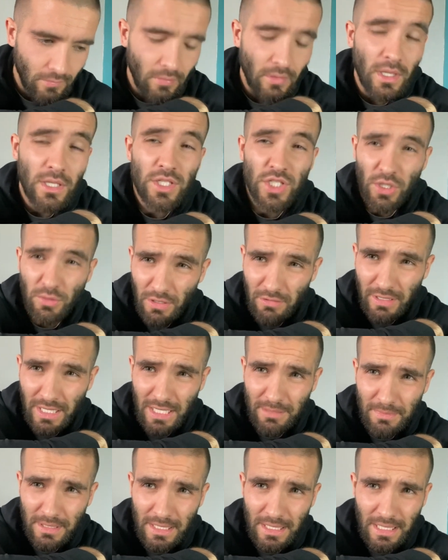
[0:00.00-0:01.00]
So I
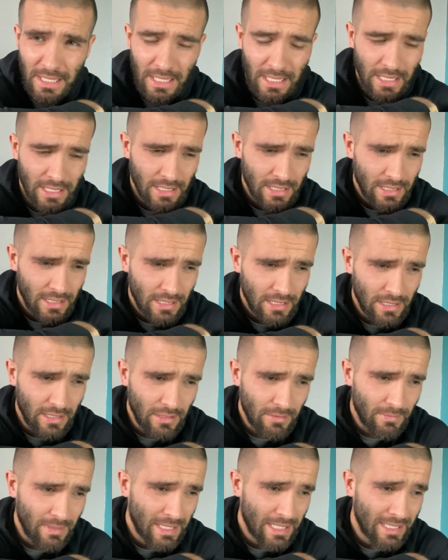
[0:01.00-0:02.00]
recommend that.
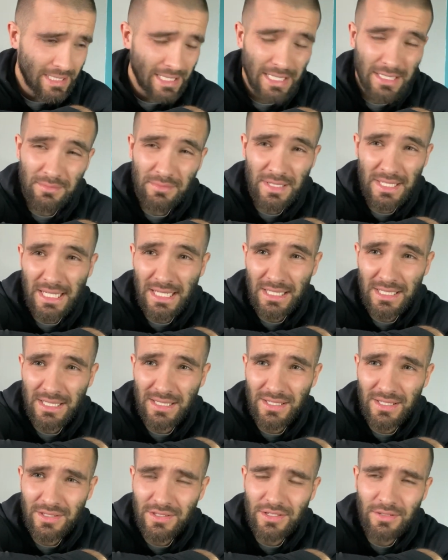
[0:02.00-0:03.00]
Then take some snacks
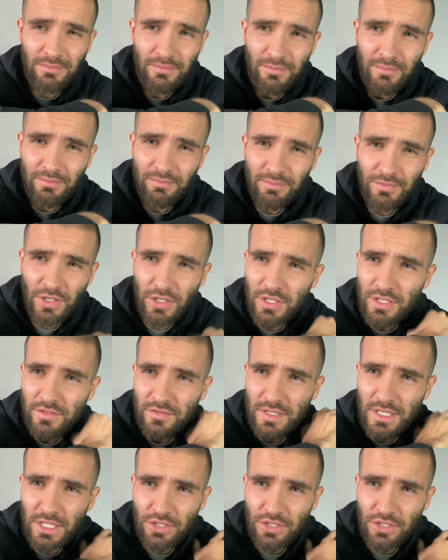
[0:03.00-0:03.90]
and some nice fizzy